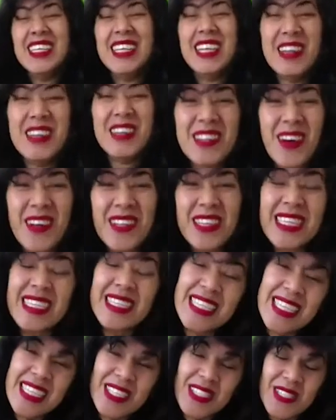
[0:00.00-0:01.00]
Not the
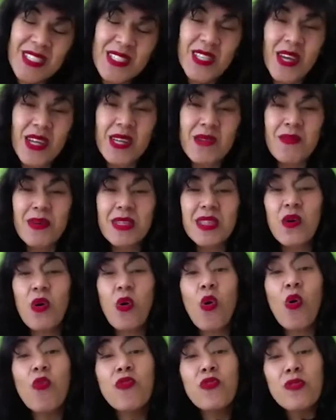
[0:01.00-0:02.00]
teachers, sorry, but the
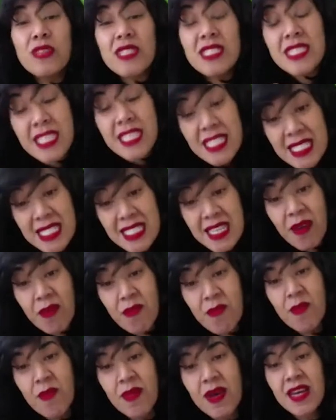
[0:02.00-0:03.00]
awful
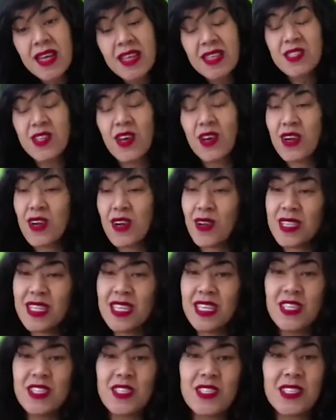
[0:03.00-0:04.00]
system. Sorry, not
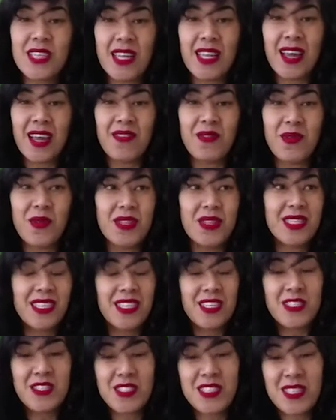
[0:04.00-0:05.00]
teachers. I love all the
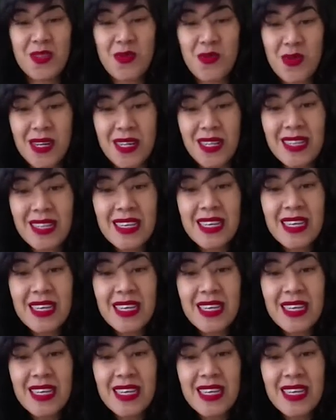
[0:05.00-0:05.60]
teachers in the world.